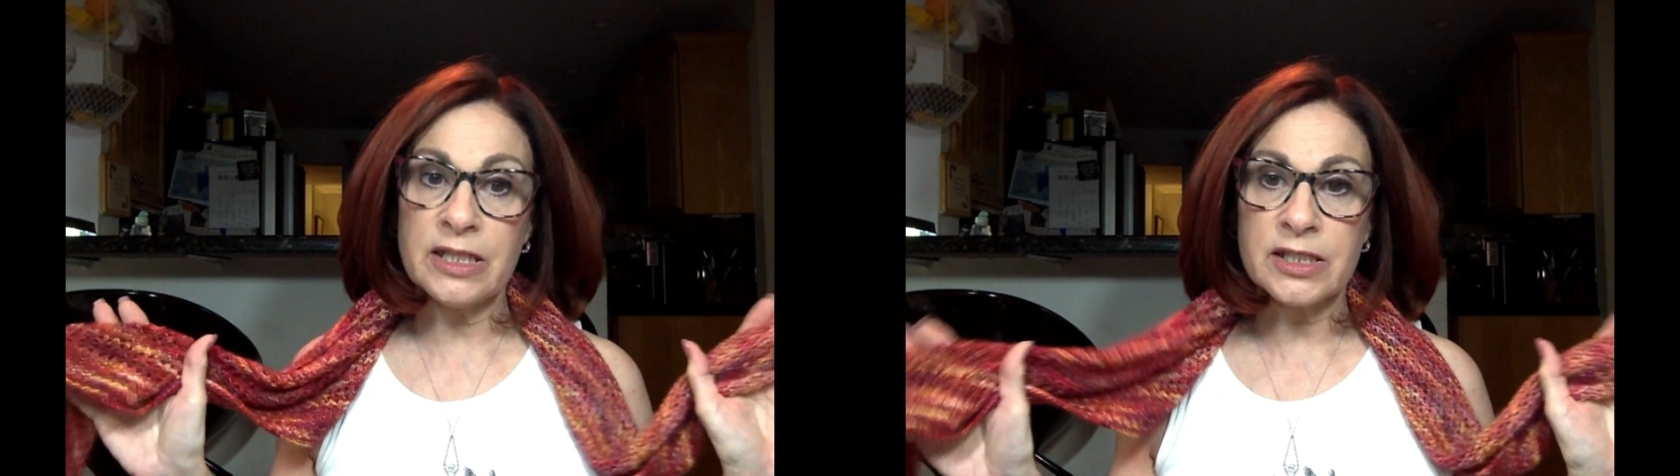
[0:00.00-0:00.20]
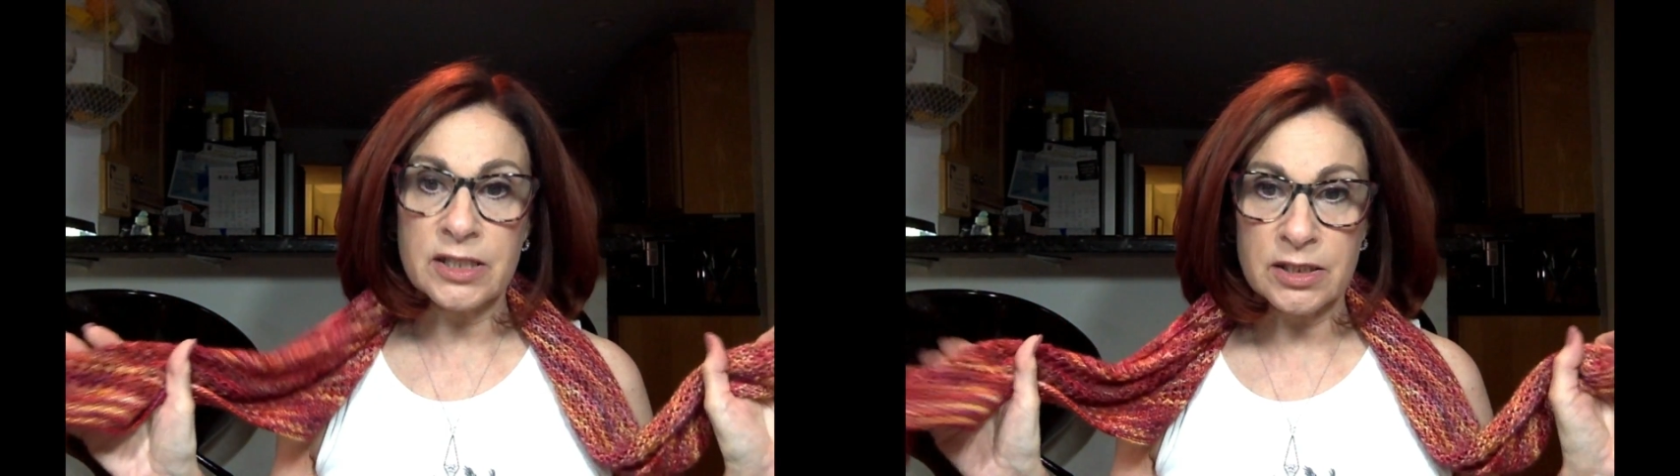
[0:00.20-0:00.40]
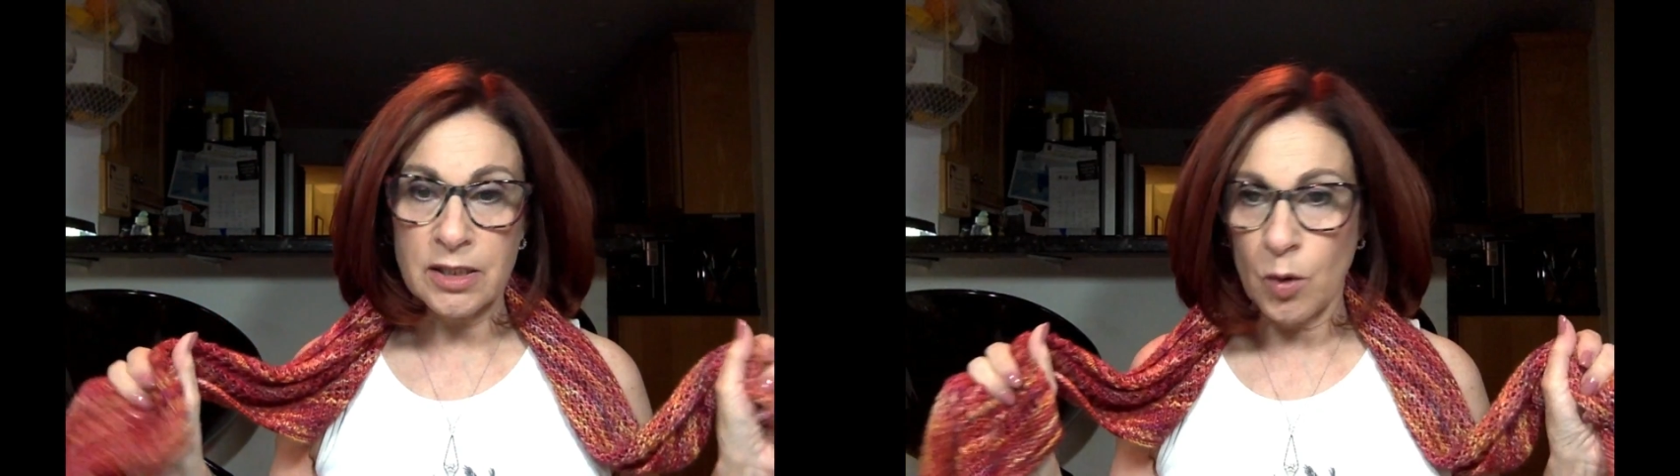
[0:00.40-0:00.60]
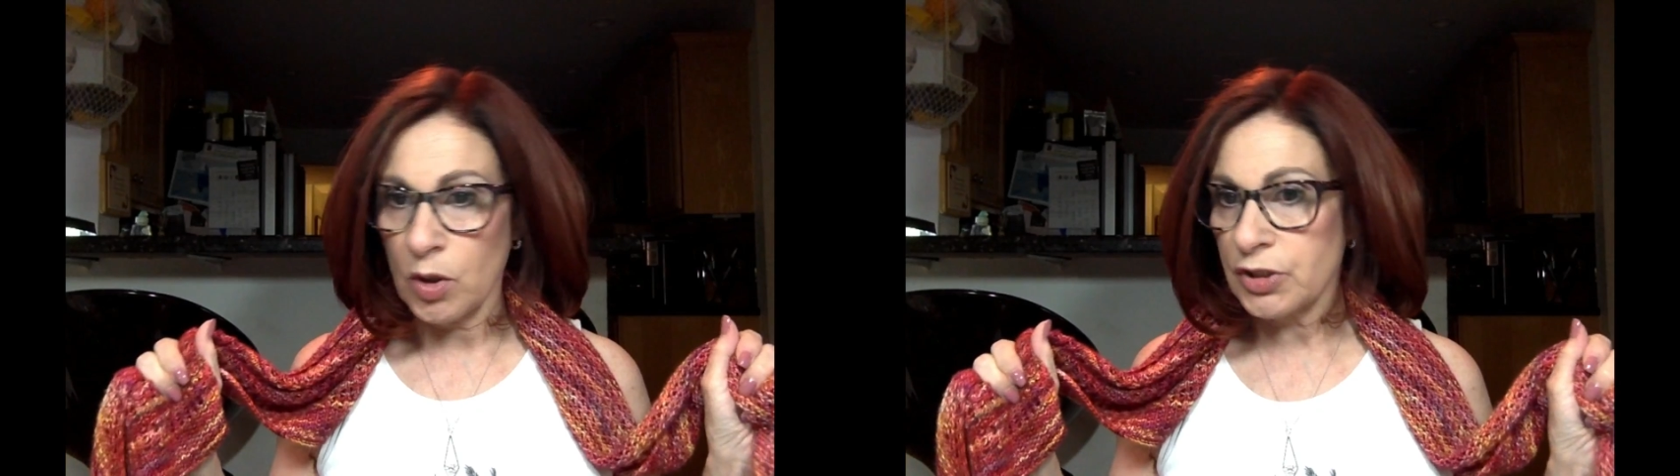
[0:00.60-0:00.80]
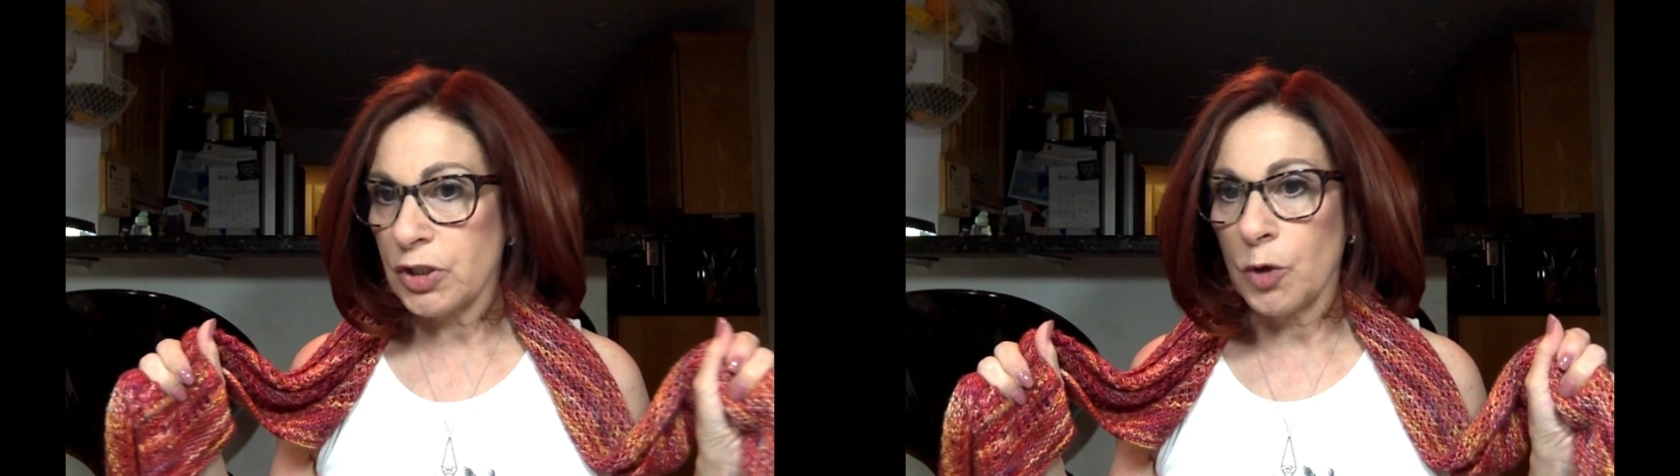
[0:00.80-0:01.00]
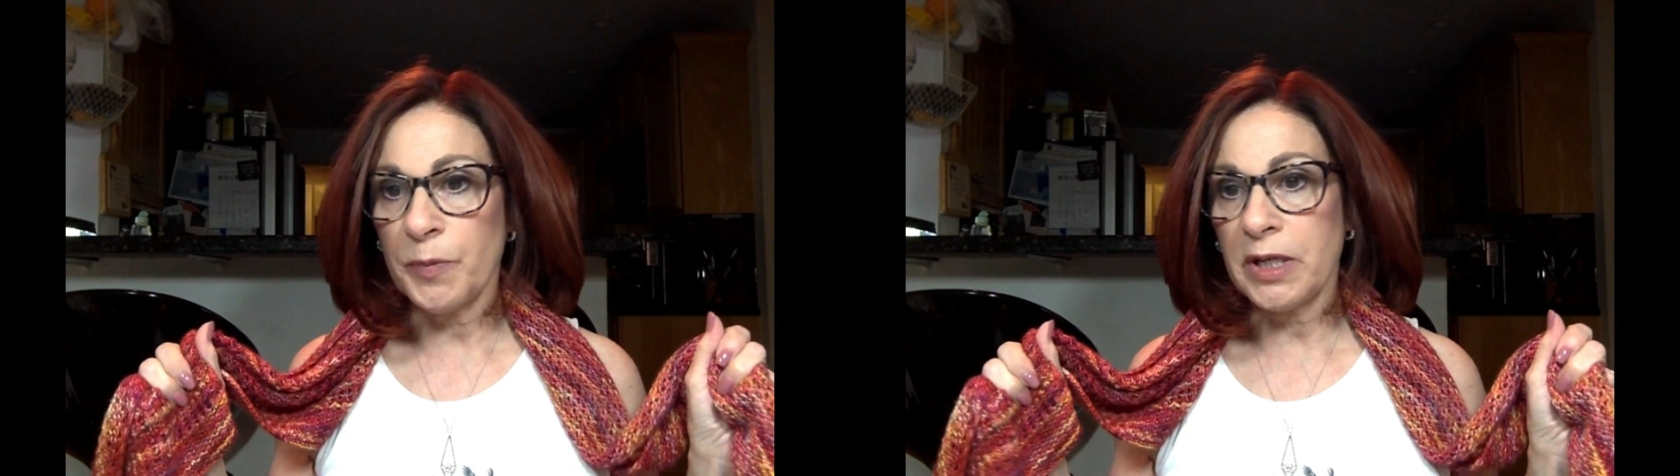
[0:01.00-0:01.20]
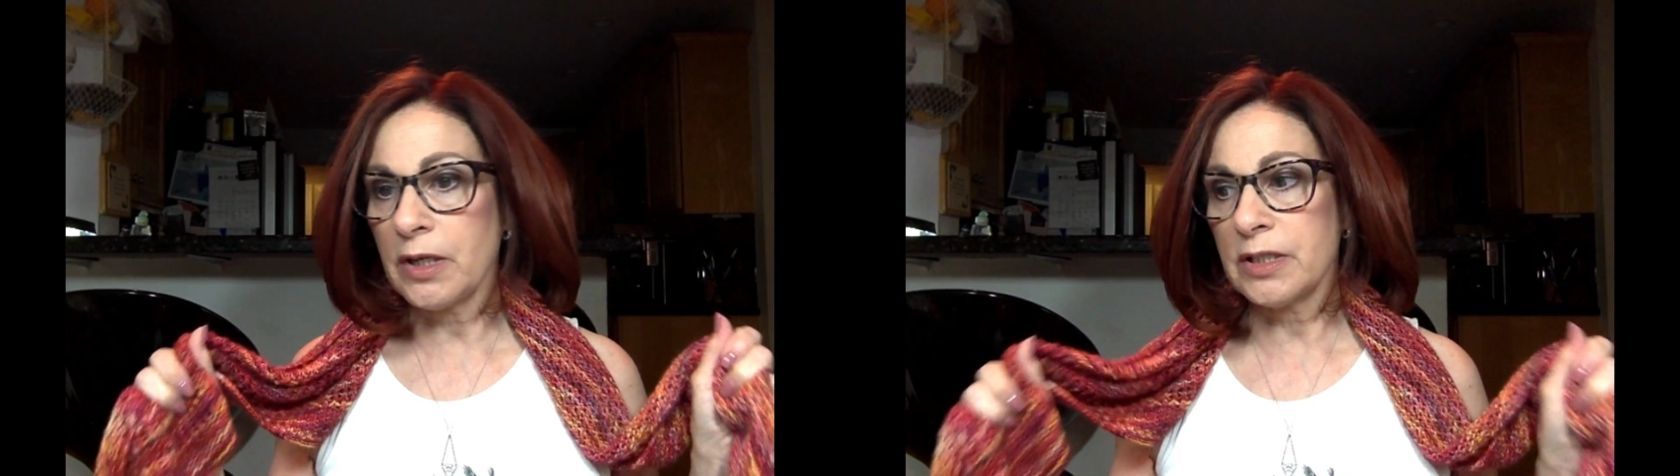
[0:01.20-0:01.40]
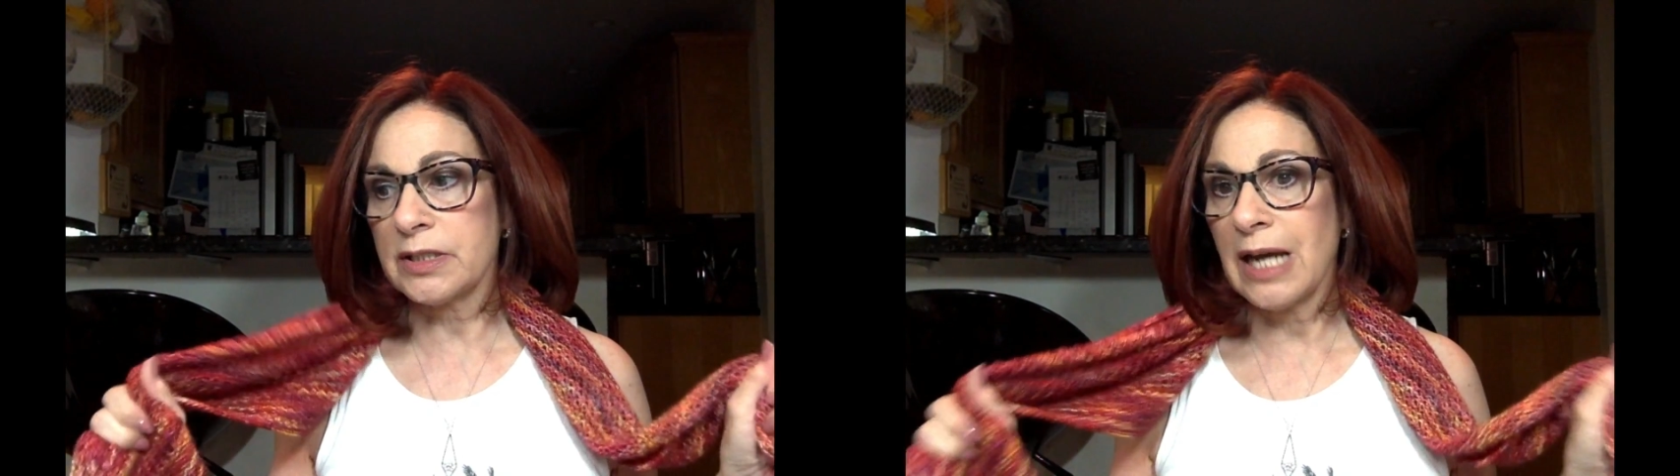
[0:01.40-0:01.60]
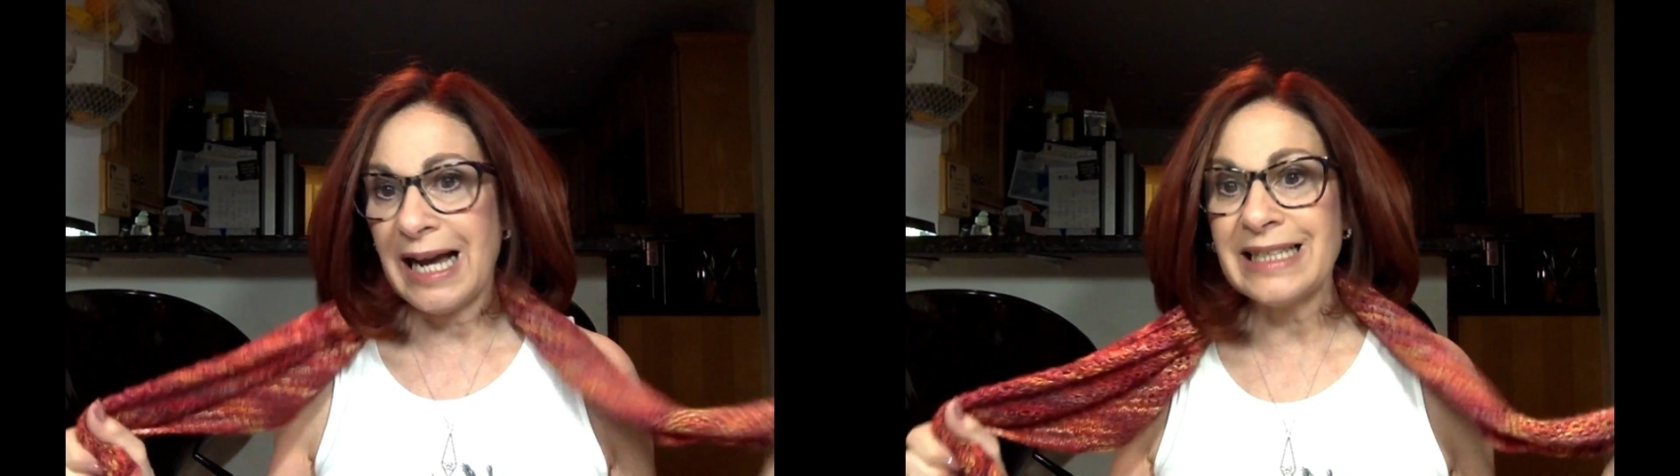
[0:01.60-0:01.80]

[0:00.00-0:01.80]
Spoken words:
this also, because